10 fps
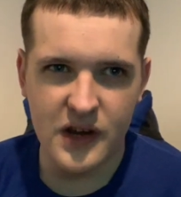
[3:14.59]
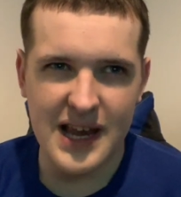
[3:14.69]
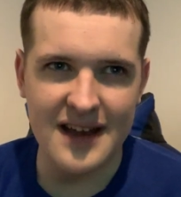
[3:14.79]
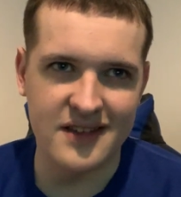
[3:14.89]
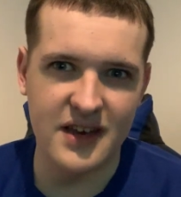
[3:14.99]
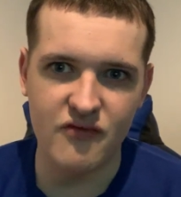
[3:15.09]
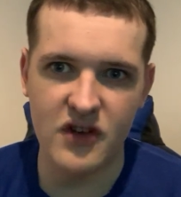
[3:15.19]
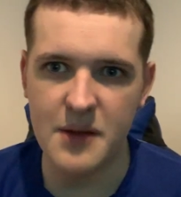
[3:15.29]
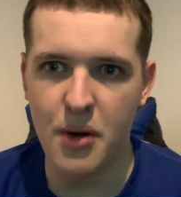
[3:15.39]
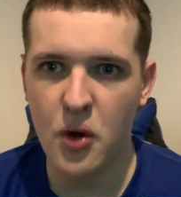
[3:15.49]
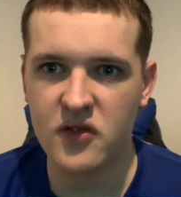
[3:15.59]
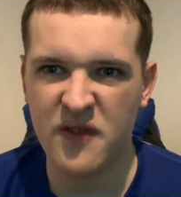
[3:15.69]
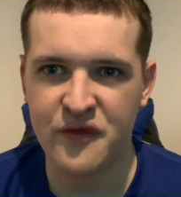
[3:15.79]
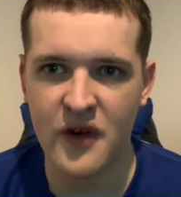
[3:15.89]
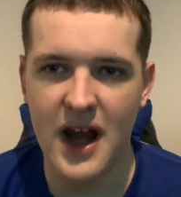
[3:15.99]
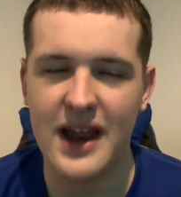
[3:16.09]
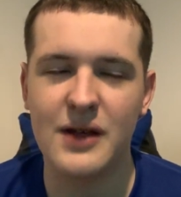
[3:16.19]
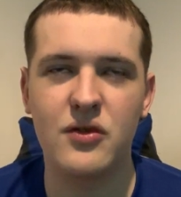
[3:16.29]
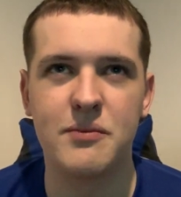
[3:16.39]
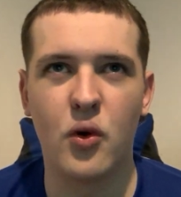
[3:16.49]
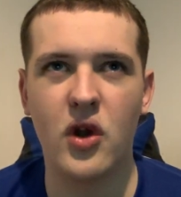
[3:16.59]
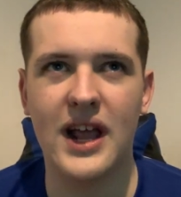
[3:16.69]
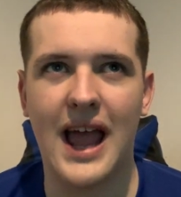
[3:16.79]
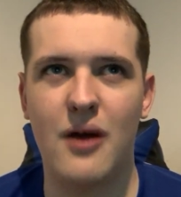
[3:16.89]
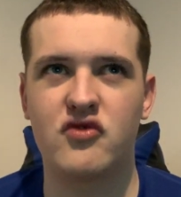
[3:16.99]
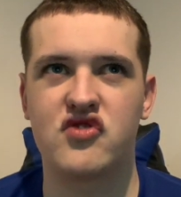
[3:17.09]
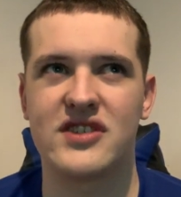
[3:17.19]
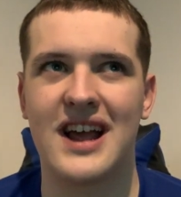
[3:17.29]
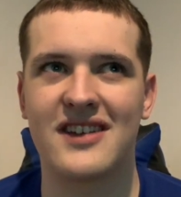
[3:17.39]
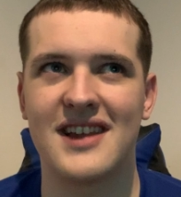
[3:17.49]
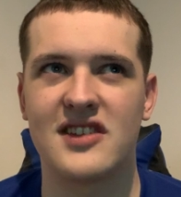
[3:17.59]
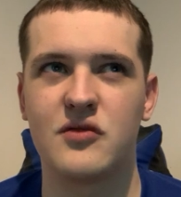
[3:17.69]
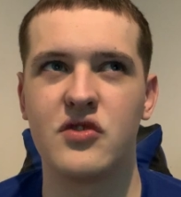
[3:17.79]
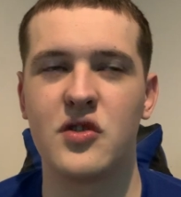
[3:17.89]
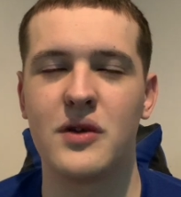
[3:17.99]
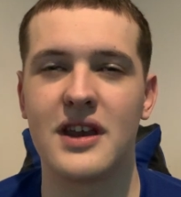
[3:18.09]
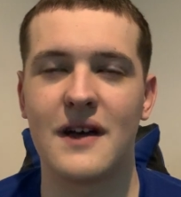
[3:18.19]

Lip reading: Leicester didn't really pose a threat. It was more like counter-attacks Leicester were doing in